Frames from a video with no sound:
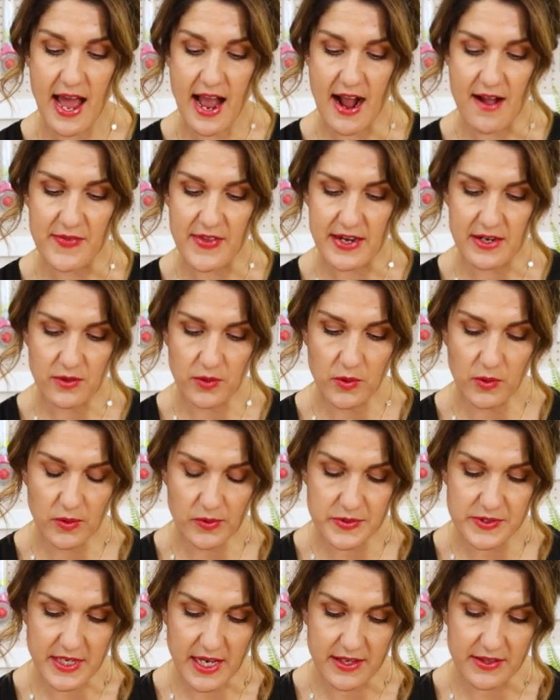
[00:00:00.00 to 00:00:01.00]
And then
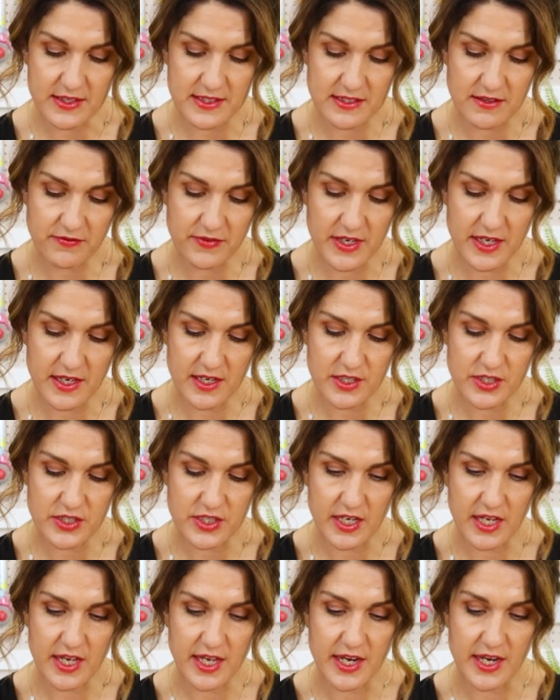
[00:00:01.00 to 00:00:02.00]
also there's a
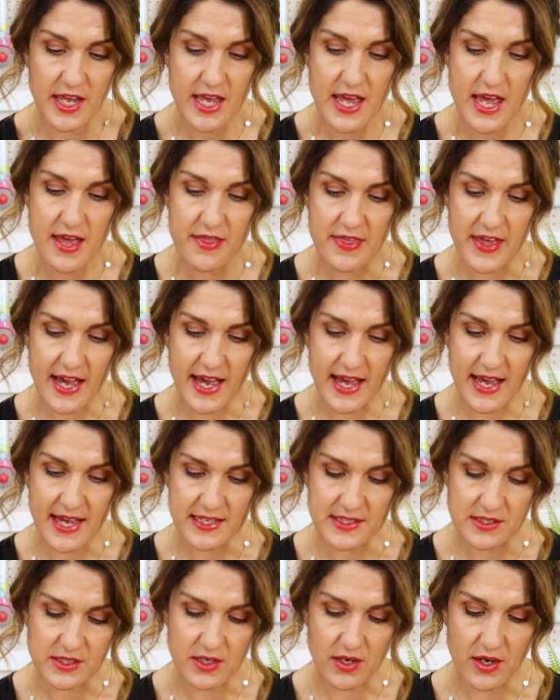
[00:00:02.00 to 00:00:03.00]
version that
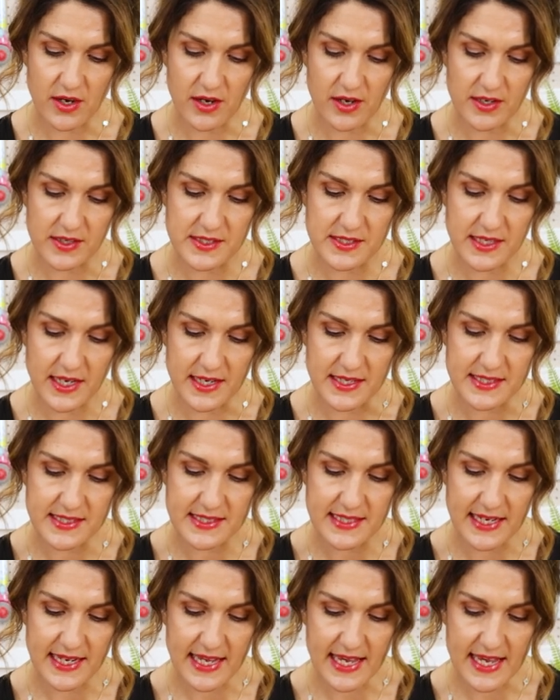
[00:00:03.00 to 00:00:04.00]
has got a
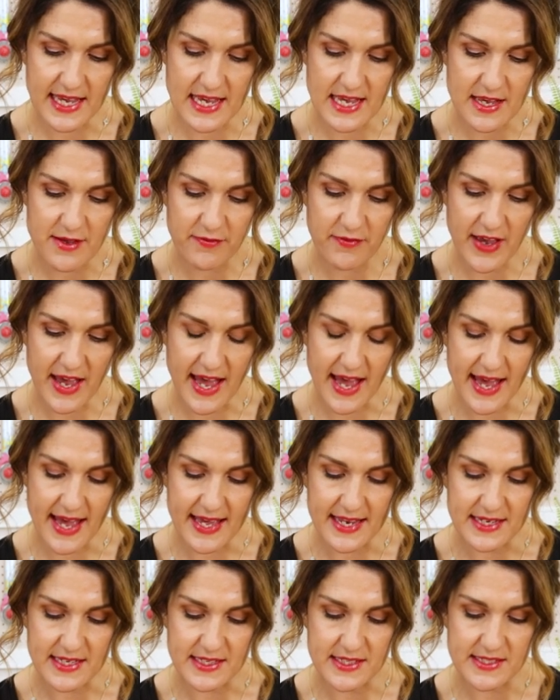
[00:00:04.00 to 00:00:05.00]
sleeve
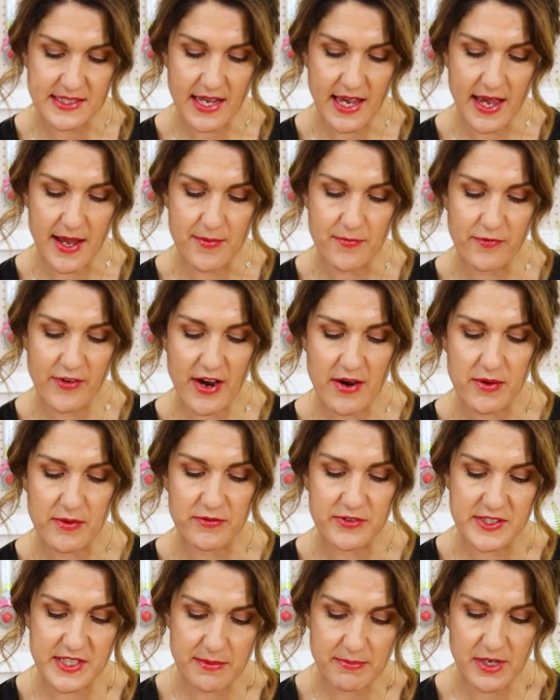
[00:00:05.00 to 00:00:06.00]
and um, very
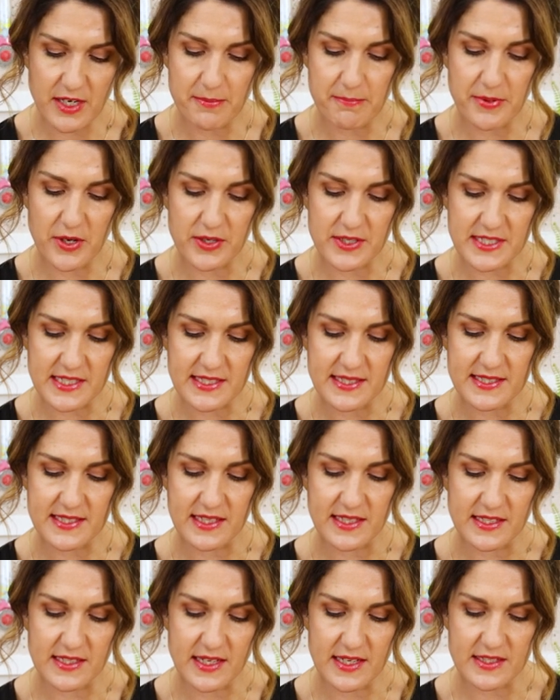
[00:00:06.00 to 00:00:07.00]
similar bodice
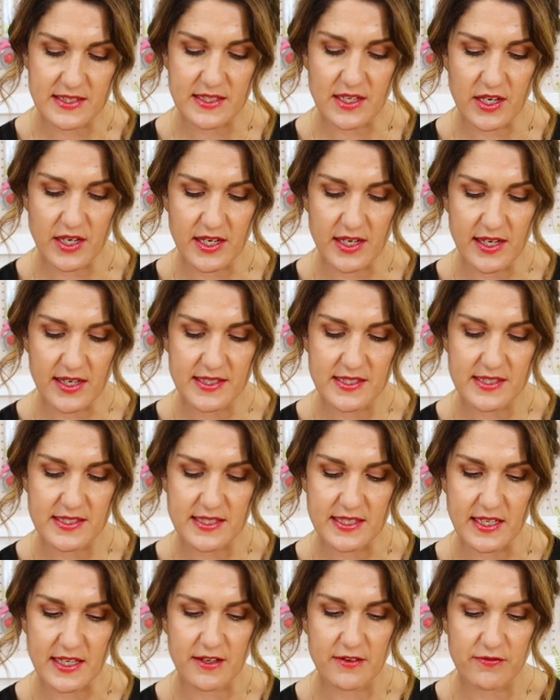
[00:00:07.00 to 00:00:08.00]
and skirt
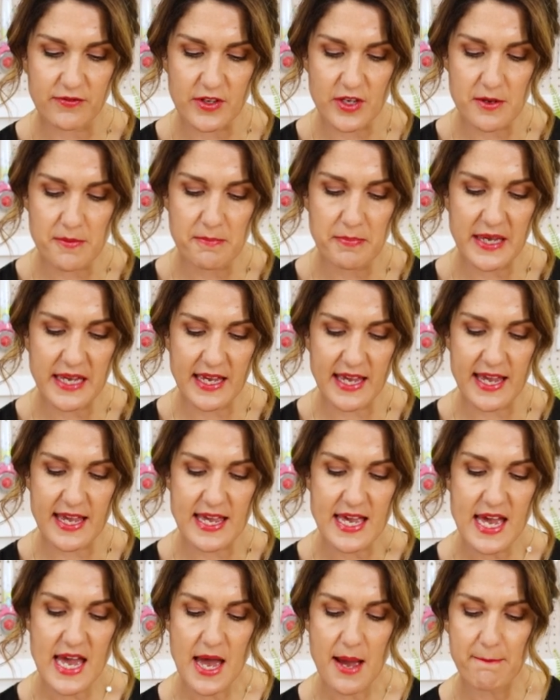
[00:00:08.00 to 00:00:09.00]
to view
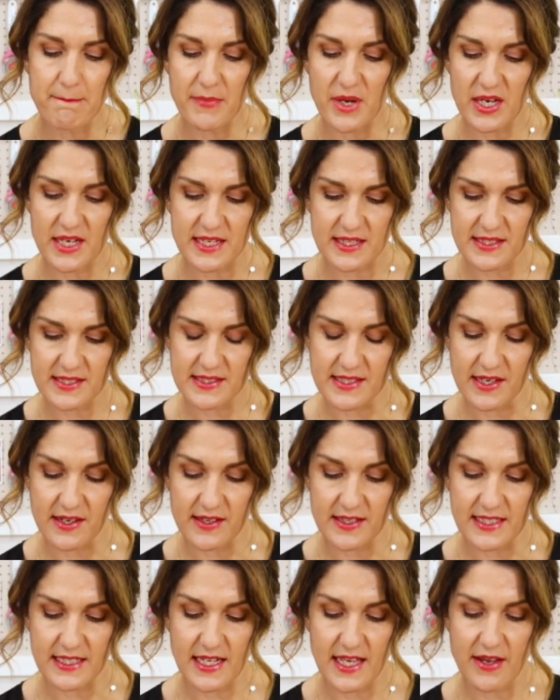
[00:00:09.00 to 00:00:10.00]
B, minus the
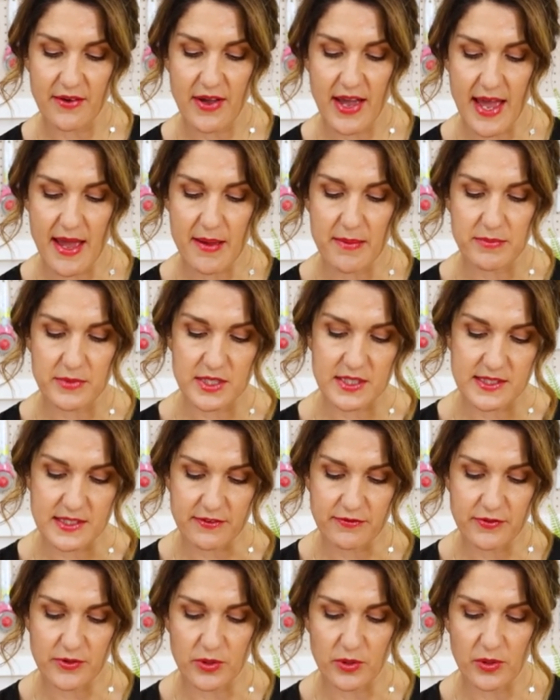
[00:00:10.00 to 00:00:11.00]
high-low hem, just a
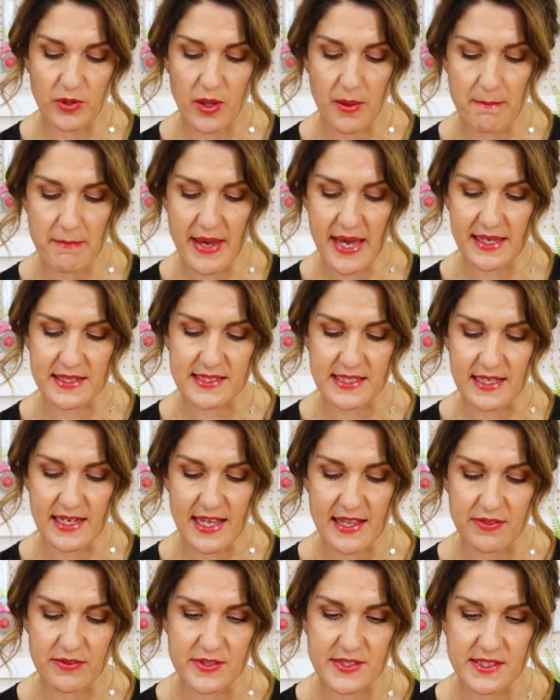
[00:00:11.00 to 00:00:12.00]
full maxi
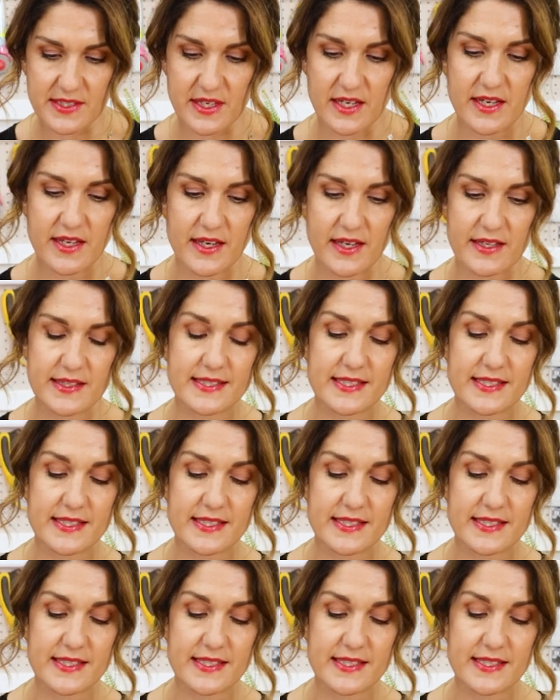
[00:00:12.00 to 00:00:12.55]
length skirt.